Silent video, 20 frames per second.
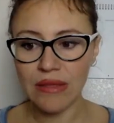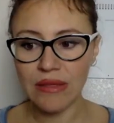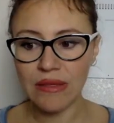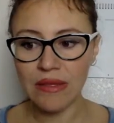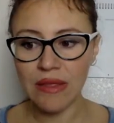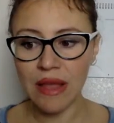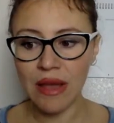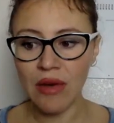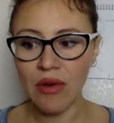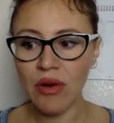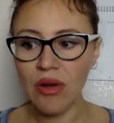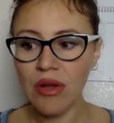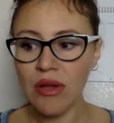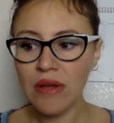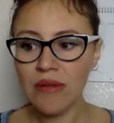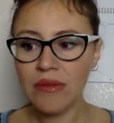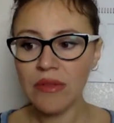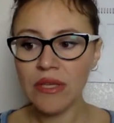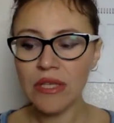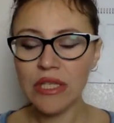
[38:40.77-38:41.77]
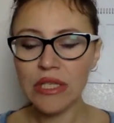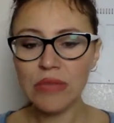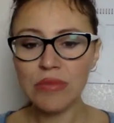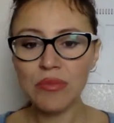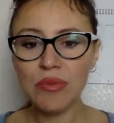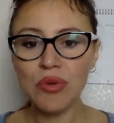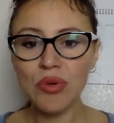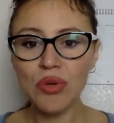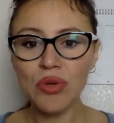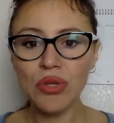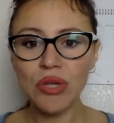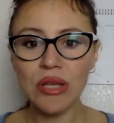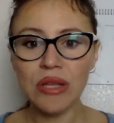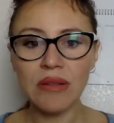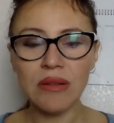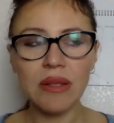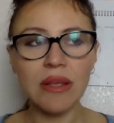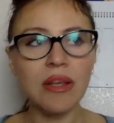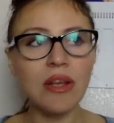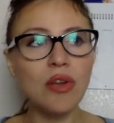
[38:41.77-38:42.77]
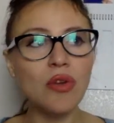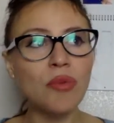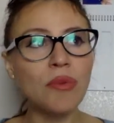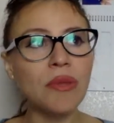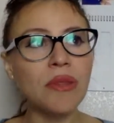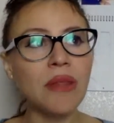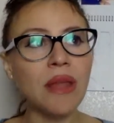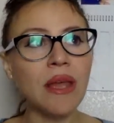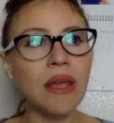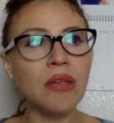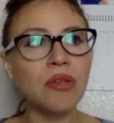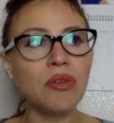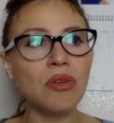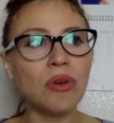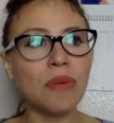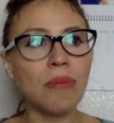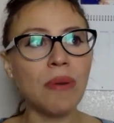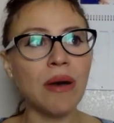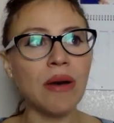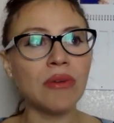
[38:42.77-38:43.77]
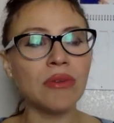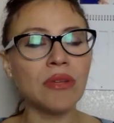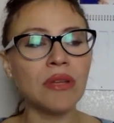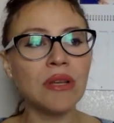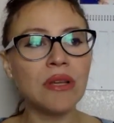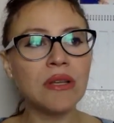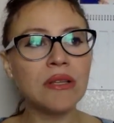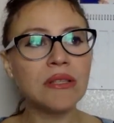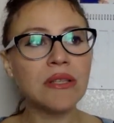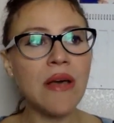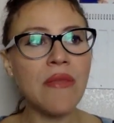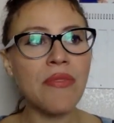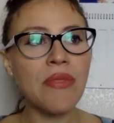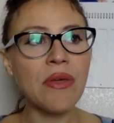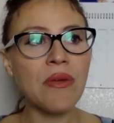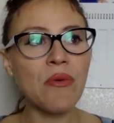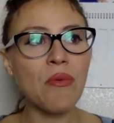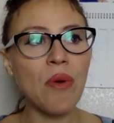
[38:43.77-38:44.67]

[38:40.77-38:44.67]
And now this moon can illuminate you about something.